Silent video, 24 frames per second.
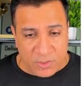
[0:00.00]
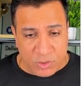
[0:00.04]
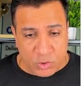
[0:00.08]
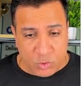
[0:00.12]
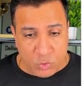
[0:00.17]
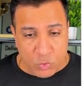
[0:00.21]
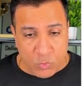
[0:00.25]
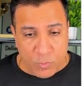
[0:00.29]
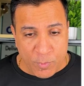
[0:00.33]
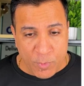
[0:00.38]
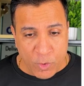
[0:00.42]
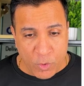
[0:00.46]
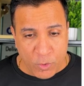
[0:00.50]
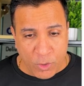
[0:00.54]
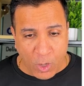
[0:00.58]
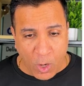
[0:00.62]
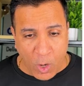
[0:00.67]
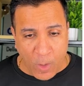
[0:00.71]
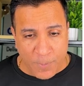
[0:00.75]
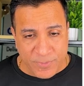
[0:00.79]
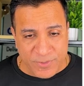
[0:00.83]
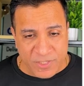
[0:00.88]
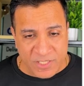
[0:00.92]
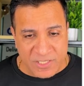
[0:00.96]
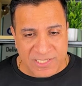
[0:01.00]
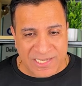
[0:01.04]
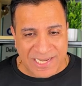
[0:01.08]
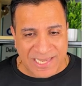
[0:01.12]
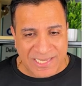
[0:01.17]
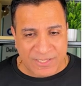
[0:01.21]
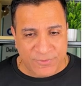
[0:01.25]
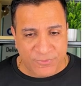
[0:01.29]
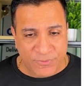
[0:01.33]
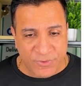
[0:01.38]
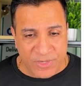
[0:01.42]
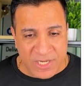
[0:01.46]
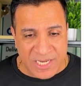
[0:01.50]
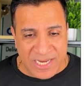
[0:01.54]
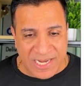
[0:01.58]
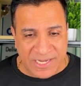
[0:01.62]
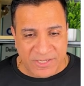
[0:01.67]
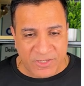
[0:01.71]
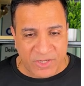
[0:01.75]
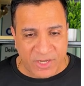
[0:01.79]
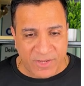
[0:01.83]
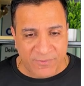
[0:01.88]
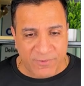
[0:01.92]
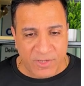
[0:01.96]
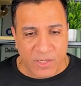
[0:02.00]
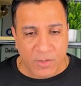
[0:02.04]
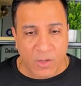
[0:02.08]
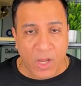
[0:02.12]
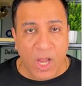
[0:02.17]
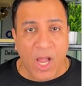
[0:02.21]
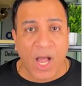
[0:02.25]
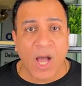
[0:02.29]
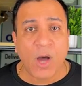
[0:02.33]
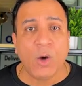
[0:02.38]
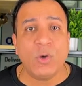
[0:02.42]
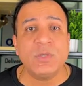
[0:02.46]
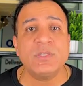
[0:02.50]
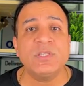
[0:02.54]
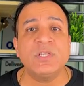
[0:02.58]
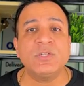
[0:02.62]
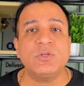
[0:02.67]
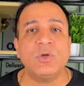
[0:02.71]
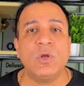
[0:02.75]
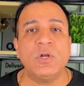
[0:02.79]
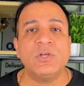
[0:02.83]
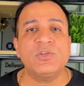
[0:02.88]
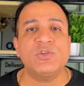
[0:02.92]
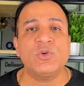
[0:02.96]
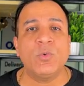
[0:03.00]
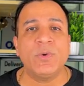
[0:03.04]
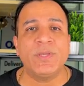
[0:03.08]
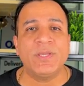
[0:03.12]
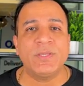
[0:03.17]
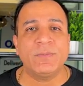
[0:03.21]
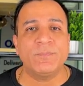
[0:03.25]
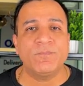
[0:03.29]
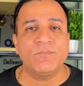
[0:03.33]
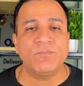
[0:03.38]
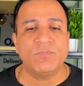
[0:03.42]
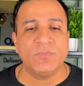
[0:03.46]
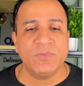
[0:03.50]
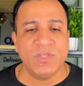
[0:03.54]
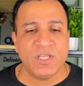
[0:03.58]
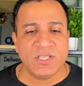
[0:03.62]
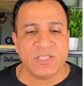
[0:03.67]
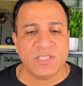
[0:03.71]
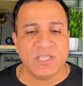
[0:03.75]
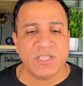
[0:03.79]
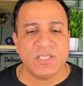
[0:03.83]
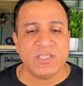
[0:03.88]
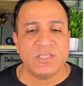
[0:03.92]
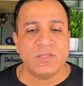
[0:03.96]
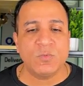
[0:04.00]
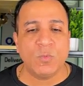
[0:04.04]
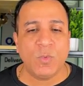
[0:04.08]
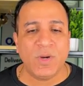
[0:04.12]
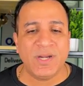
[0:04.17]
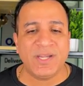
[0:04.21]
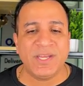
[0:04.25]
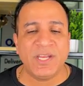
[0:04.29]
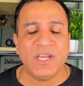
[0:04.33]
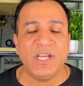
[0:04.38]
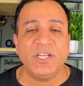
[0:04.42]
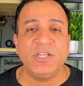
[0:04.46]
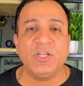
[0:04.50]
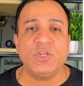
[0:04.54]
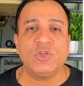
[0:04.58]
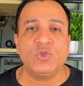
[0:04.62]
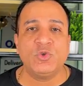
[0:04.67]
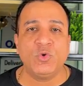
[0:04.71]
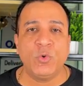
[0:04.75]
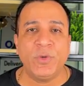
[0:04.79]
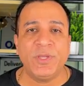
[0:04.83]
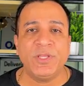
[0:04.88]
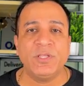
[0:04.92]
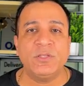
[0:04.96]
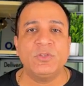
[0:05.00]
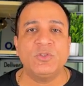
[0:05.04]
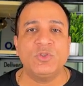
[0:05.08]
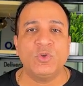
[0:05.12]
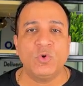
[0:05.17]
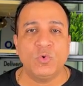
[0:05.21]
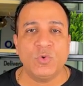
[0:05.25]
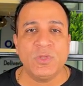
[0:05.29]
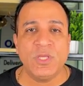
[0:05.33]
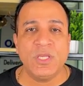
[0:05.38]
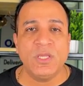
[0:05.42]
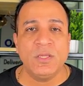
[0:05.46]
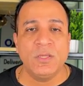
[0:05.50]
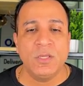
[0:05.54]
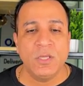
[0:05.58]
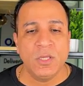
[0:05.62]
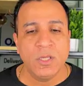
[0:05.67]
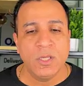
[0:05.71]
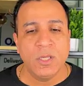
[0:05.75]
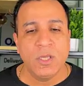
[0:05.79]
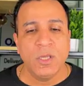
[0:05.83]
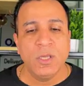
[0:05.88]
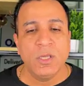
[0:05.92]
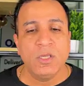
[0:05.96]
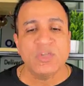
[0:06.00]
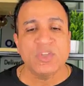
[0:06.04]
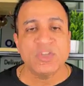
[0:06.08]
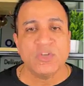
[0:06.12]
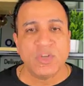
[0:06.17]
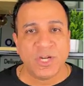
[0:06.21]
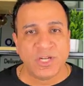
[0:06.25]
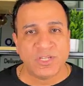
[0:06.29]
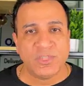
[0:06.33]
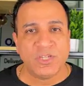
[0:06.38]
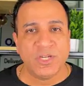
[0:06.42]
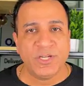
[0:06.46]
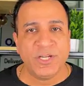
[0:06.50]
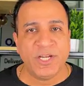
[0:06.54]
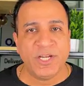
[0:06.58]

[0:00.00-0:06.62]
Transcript: two more options like free and travel. How is it all showing? This is what it is showing through the structured